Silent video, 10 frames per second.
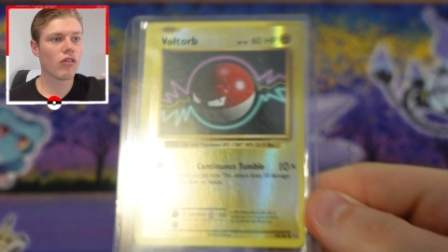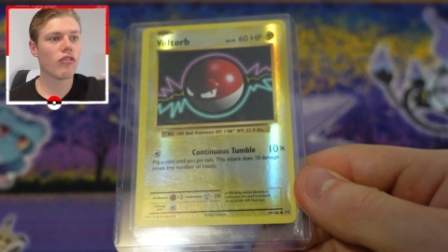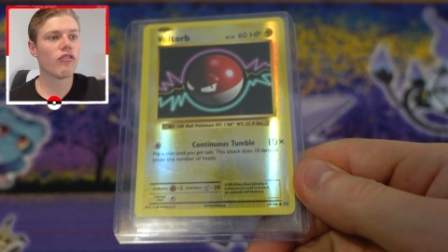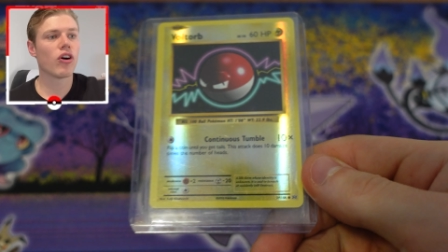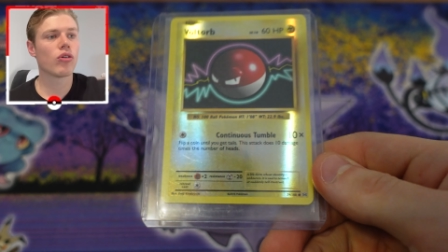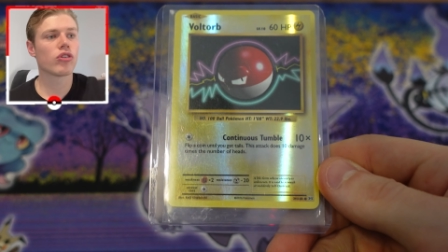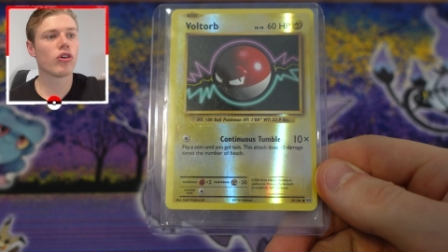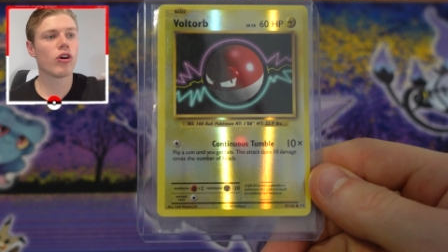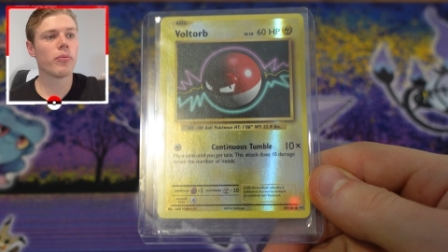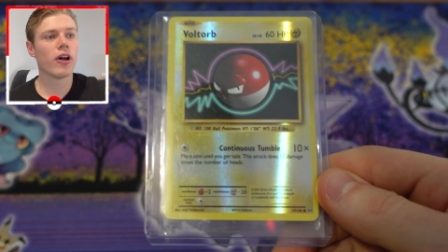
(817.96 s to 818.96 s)

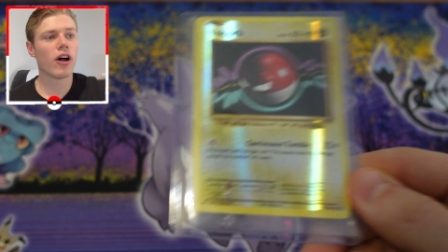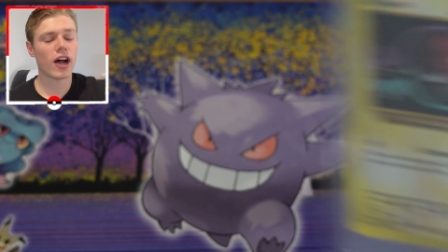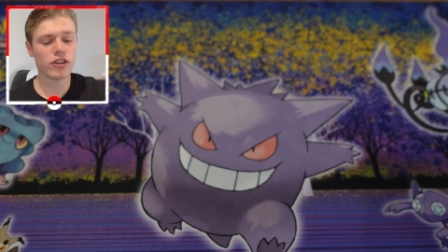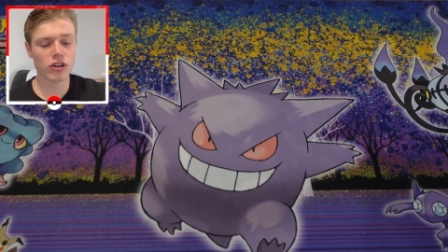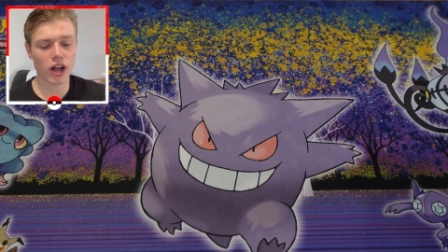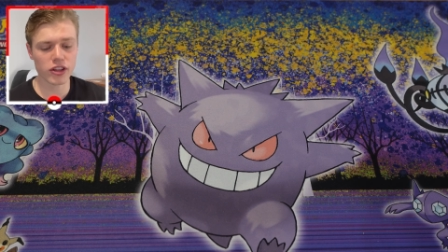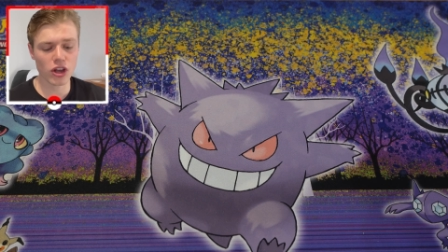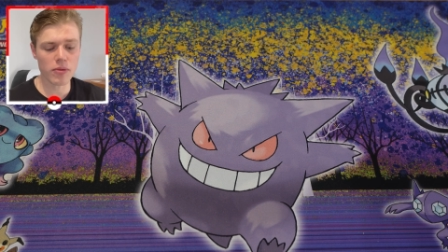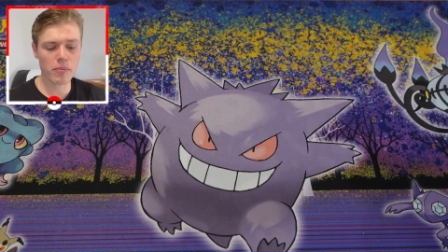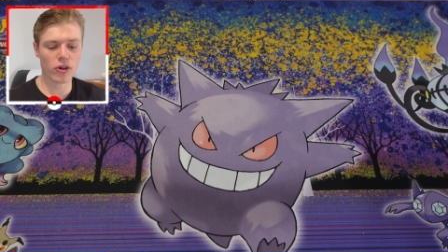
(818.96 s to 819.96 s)
Voltorb. I
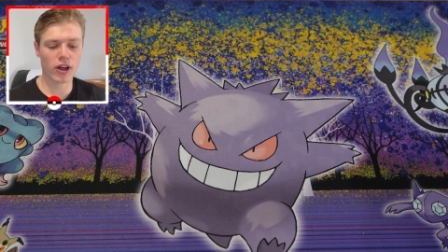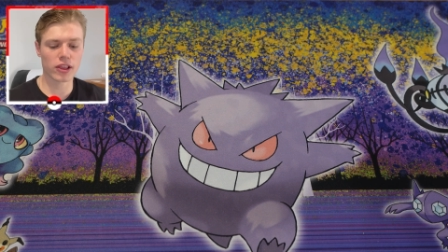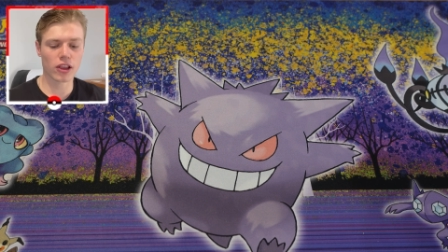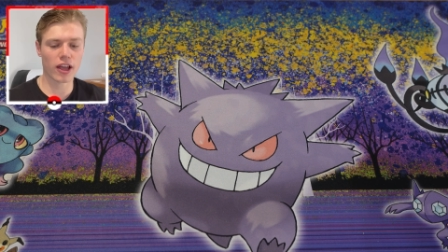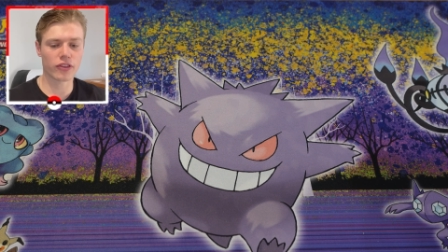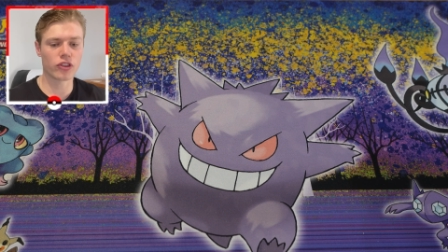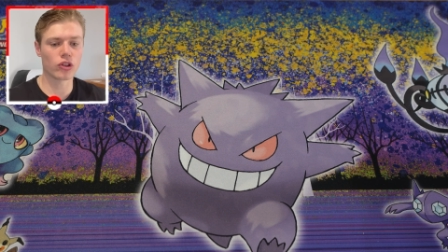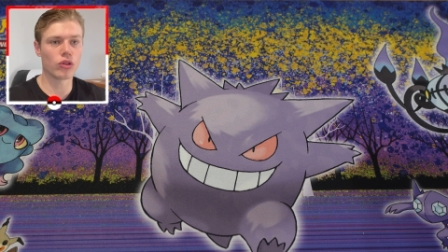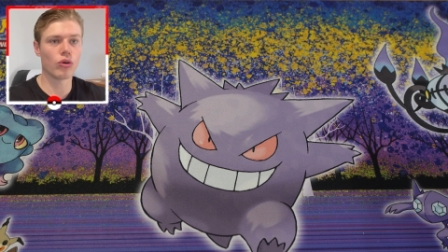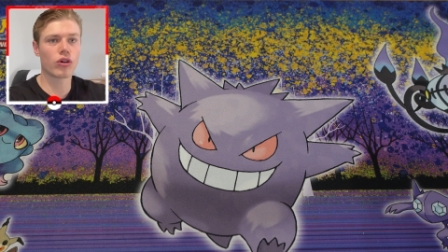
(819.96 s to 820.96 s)
don't mind like the
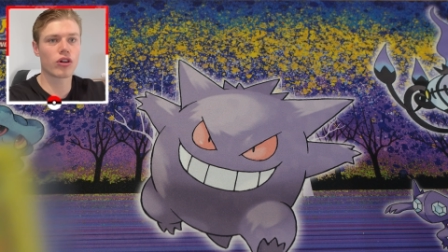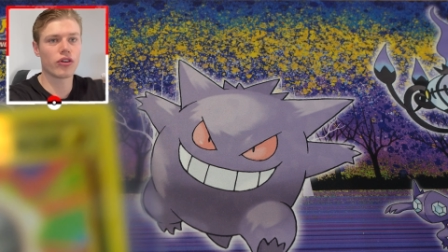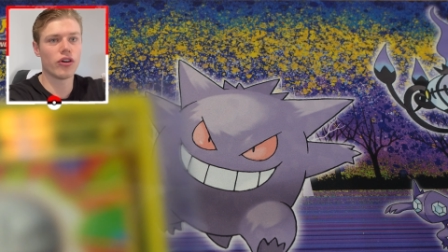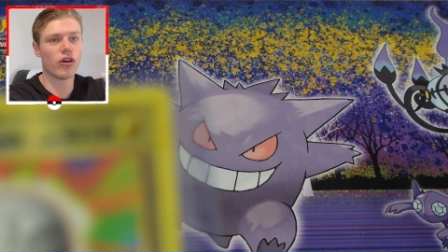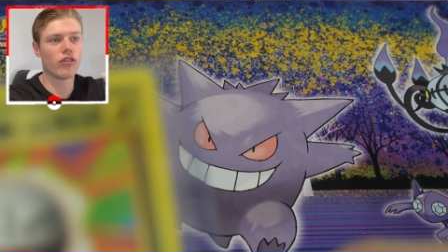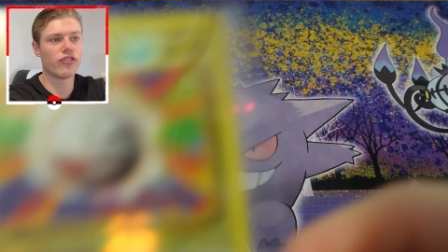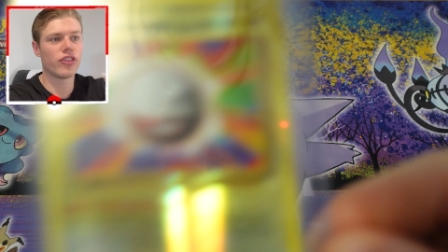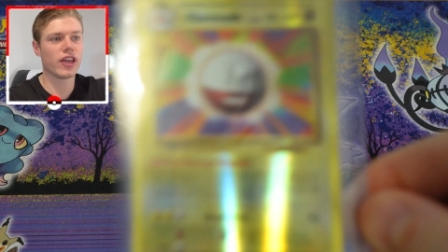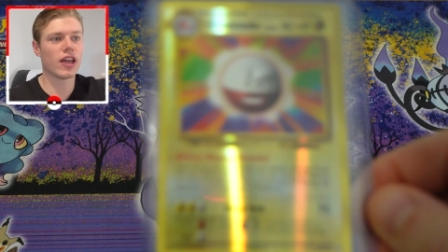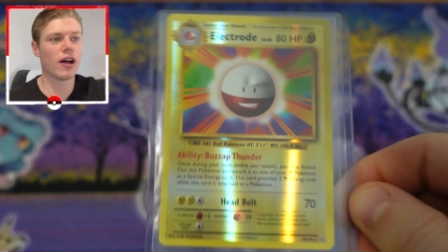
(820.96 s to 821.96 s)
look of
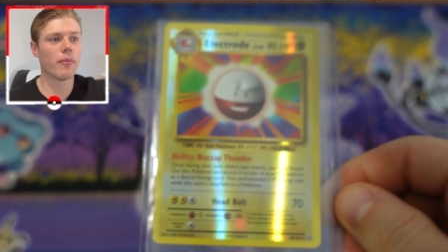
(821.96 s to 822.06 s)
the